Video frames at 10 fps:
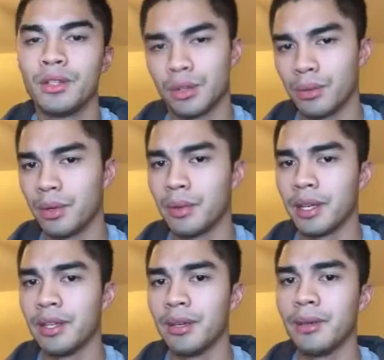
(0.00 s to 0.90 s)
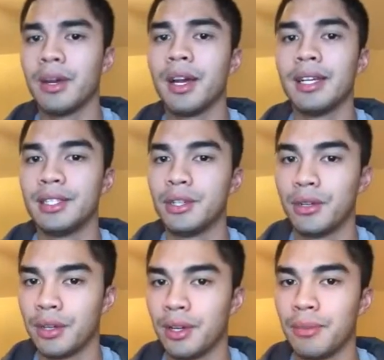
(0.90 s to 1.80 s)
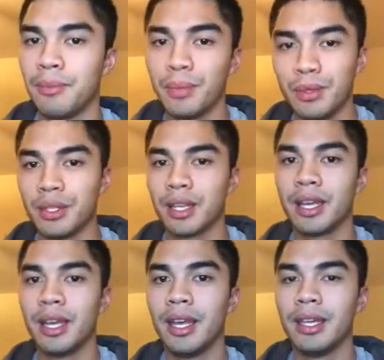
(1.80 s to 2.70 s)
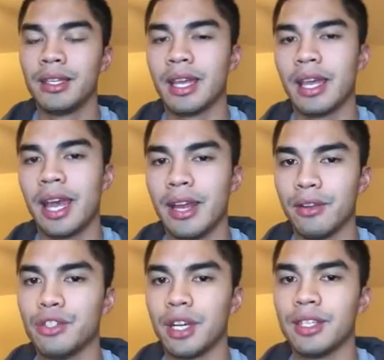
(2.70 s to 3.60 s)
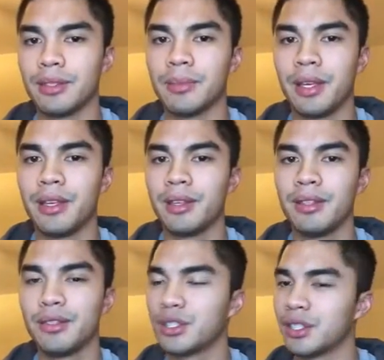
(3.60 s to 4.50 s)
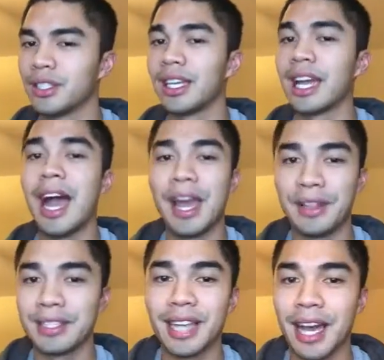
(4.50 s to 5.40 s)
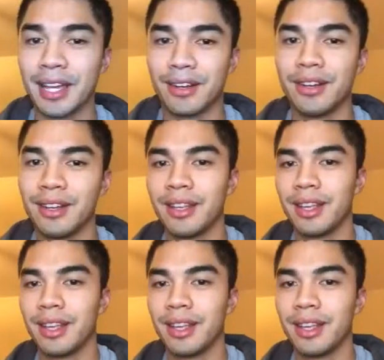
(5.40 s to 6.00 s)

So what do? I turn on music that energizes me, such as like Eye of the Tiger,